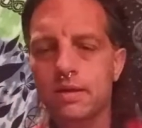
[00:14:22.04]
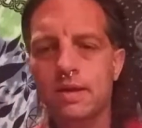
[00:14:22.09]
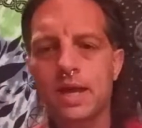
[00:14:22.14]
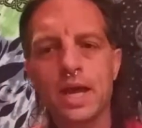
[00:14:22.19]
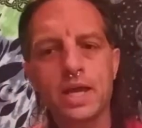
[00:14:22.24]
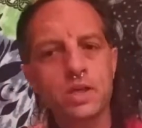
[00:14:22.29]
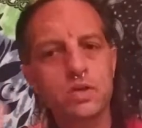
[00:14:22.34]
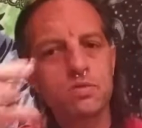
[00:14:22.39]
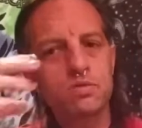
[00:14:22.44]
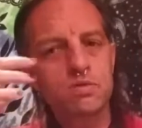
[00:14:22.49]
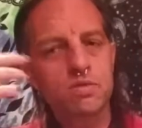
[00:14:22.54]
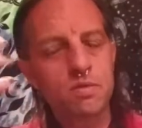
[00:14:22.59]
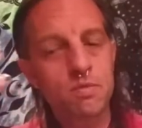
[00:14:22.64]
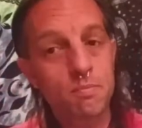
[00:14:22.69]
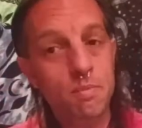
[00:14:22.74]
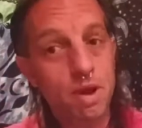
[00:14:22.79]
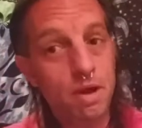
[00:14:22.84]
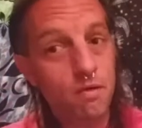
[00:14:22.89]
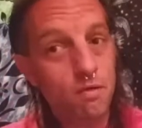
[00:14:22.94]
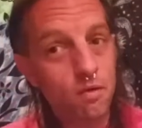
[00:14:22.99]
I use
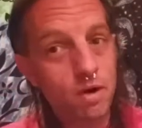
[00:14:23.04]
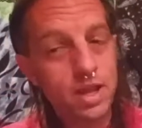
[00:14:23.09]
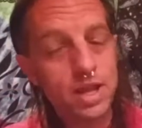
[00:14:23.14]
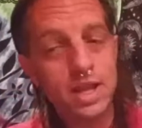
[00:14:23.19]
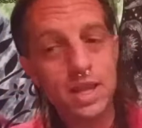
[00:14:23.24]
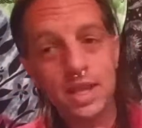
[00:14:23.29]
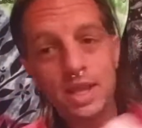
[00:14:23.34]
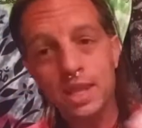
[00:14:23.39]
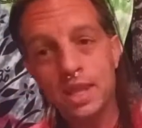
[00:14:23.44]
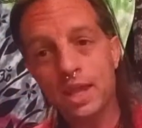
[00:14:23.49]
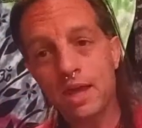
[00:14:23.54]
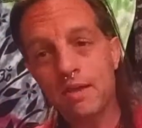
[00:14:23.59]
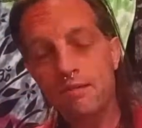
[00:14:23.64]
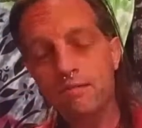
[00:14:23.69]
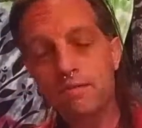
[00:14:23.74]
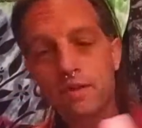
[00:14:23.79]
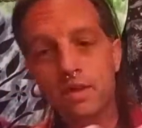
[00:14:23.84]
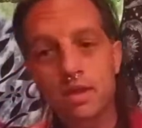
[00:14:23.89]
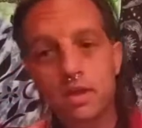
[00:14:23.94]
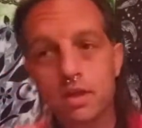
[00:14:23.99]
my right and left.
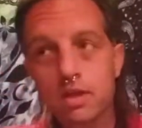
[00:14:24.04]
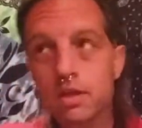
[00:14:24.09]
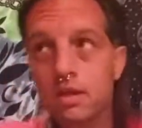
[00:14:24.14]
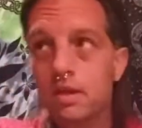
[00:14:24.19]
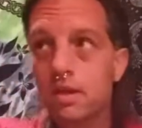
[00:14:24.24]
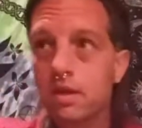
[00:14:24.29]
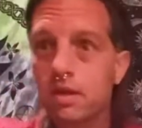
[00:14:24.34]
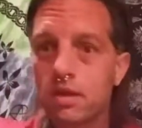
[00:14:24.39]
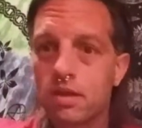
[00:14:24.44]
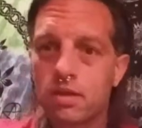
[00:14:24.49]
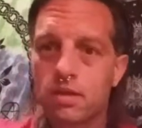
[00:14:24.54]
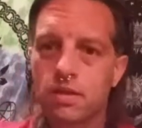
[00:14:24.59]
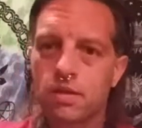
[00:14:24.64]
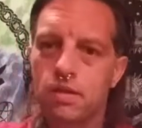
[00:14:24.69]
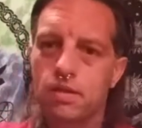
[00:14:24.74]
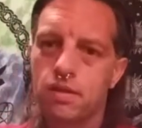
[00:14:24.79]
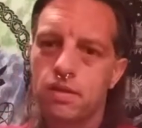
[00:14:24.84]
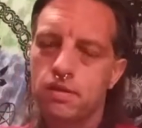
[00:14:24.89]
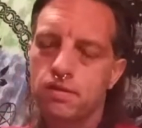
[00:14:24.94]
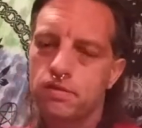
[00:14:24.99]

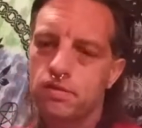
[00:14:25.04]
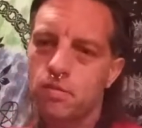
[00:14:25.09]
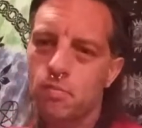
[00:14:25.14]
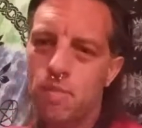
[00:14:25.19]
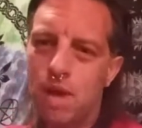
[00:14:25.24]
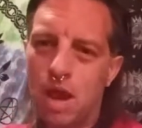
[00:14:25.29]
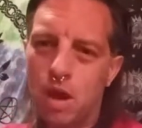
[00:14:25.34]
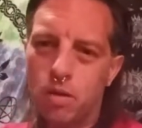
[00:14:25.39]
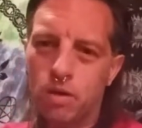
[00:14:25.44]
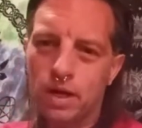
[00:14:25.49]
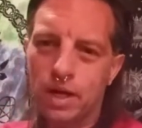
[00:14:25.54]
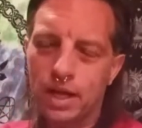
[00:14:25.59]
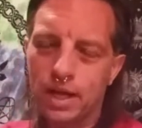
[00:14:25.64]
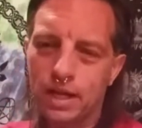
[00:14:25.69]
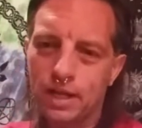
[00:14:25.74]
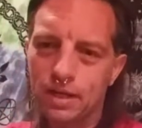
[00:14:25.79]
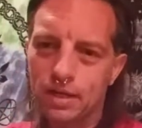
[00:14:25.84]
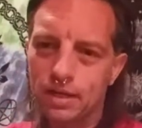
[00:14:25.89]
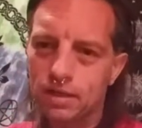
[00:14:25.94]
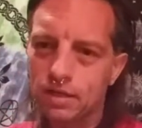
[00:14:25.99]
It's the power
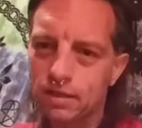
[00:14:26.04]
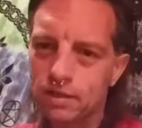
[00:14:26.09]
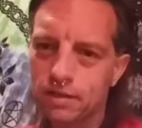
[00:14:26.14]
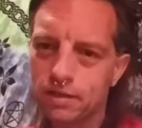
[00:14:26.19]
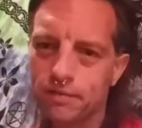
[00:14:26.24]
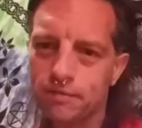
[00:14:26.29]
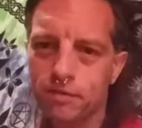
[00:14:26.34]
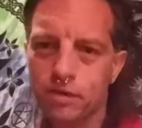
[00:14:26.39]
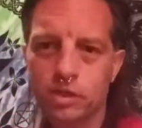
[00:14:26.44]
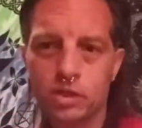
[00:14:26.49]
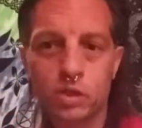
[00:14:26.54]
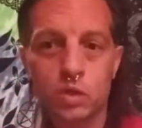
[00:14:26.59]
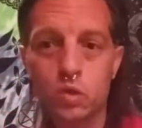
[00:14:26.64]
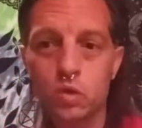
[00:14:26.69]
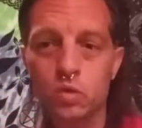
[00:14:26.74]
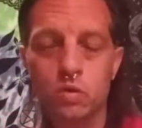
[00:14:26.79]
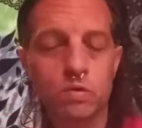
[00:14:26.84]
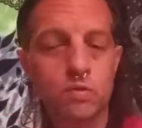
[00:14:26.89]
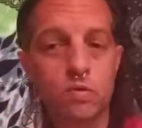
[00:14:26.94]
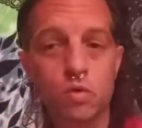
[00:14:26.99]
hand for
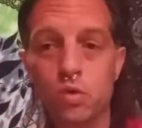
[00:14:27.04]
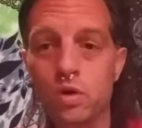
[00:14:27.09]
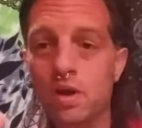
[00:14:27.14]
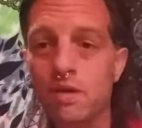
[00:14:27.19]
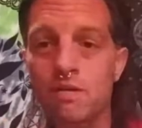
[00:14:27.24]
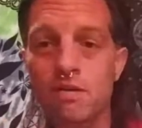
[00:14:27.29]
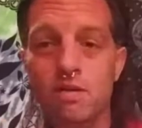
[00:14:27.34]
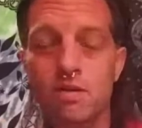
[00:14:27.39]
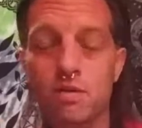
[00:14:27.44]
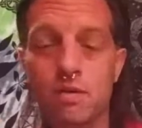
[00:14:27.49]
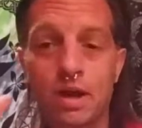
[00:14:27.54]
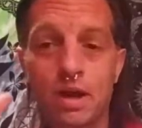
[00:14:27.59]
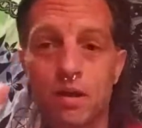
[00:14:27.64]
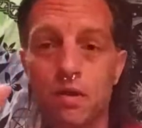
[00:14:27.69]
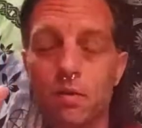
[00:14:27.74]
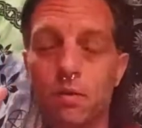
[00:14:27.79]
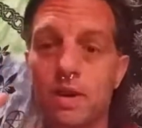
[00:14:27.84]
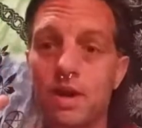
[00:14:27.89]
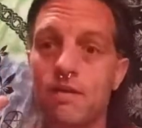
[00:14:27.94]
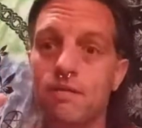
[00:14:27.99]
you, whoever,
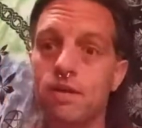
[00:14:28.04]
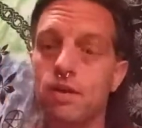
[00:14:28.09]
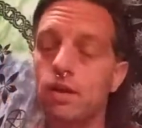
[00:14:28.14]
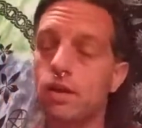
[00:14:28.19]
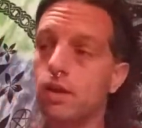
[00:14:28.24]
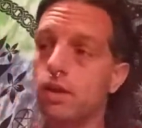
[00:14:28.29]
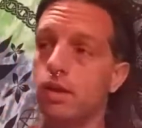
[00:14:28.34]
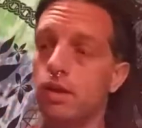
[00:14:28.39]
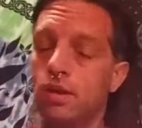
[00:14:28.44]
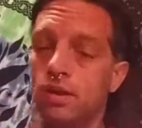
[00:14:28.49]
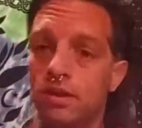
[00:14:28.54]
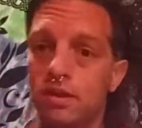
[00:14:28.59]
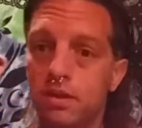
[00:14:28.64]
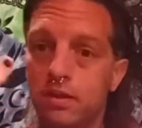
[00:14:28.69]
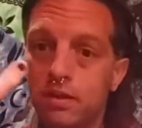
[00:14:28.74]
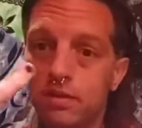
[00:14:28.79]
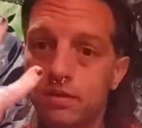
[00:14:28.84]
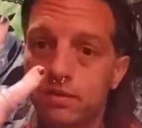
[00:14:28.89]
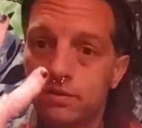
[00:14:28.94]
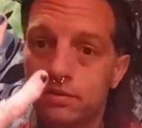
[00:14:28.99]
whatever.
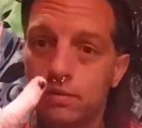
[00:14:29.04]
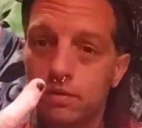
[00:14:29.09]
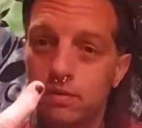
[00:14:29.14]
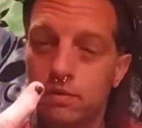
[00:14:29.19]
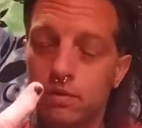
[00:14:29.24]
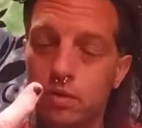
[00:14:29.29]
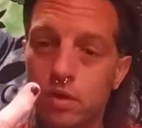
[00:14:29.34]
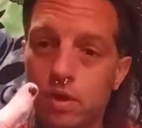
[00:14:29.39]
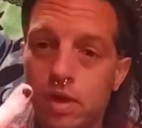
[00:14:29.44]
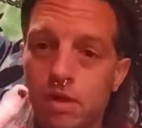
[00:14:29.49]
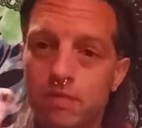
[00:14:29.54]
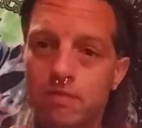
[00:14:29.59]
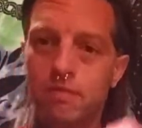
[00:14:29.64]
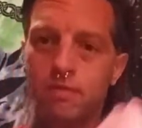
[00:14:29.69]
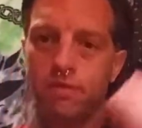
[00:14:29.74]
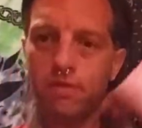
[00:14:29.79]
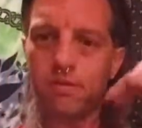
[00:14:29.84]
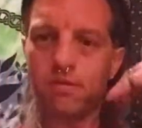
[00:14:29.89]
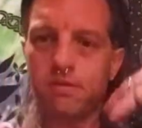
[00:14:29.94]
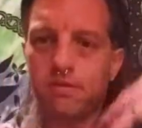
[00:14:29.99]
So you have
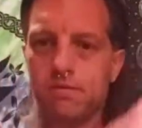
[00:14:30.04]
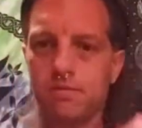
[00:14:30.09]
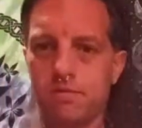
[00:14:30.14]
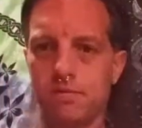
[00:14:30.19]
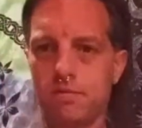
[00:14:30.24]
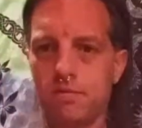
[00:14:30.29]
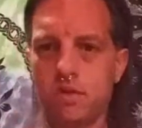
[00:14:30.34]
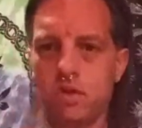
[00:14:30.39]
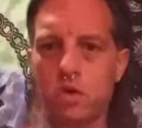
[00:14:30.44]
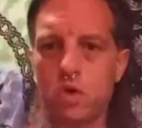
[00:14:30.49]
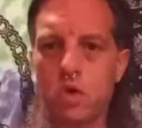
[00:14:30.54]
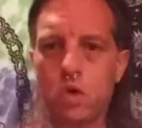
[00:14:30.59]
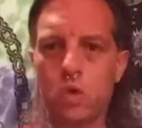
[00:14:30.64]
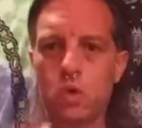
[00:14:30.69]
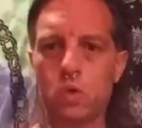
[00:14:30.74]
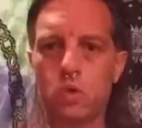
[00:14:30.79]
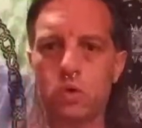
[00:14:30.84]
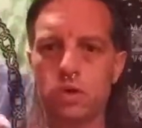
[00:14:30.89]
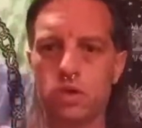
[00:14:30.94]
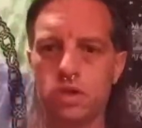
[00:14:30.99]
the, the
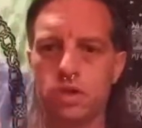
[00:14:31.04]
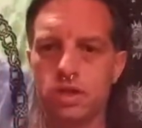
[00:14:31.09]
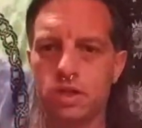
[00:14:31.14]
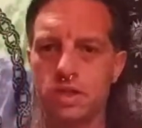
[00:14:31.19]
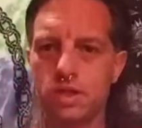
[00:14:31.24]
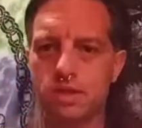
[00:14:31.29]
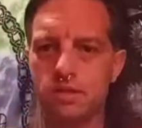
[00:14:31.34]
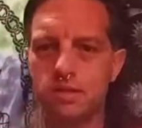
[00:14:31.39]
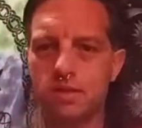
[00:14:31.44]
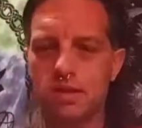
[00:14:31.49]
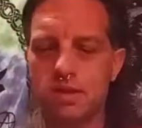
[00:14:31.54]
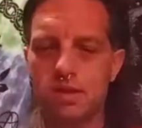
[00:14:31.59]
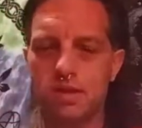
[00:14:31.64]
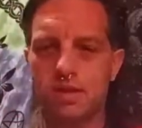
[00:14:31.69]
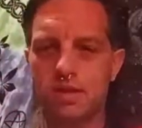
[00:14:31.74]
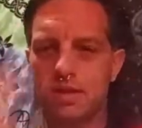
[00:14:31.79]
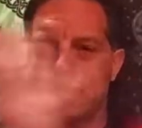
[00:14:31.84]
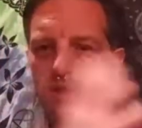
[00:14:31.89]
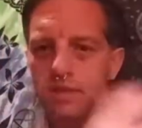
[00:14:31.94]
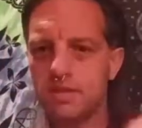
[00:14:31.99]
gold and
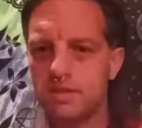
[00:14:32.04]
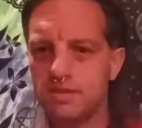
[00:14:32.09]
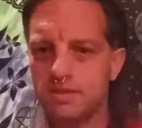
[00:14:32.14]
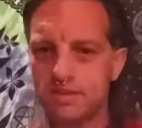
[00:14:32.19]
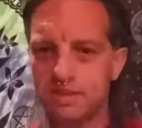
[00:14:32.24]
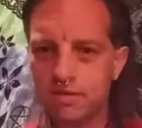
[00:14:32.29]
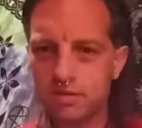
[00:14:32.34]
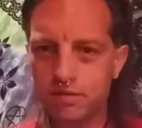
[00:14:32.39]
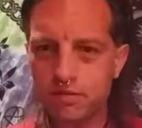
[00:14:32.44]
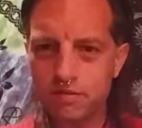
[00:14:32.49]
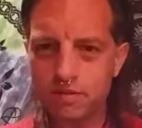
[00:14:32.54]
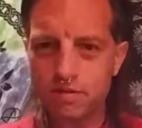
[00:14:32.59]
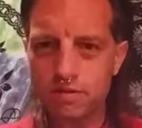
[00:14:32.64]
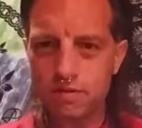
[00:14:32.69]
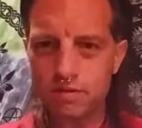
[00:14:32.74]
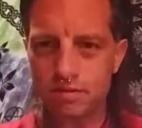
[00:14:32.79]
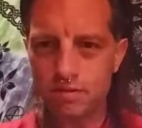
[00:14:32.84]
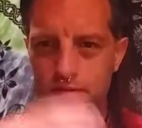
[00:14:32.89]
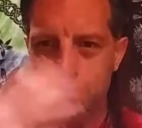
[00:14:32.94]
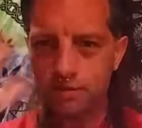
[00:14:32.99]
and the silver,
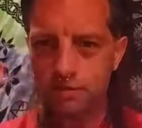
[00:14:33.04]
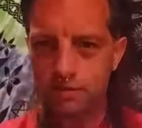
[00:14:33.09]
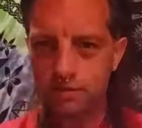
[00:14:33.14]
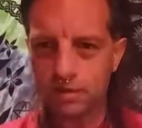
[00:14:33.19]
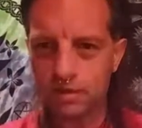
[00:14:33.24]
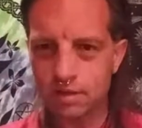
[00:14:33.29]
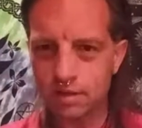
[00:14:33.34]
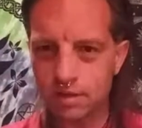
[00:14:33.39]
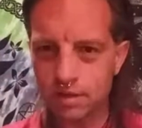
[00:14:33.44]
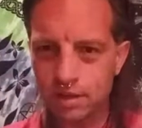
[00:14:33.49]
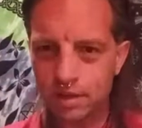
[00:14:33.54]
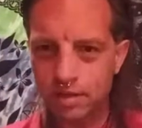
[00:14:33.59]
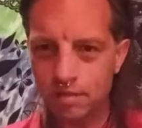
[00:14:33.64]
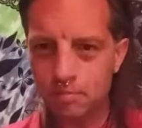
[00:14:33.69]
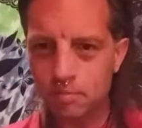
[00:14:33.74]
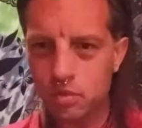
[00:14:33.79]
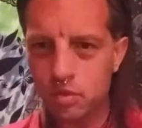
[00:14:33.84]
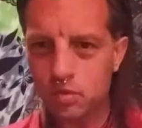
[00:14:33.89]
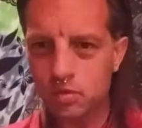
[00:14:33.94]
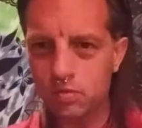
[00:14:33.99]
the sun and the
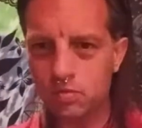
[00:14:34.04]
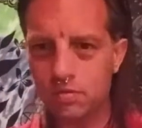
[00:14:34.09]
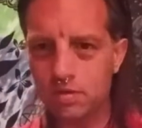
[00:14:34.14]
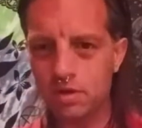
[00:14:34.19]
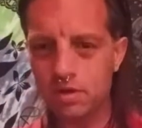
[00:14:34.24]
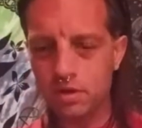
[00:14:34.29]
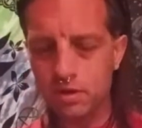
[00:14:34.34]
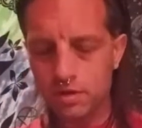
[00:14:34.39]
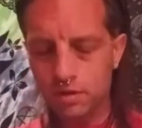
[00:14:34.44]
moon.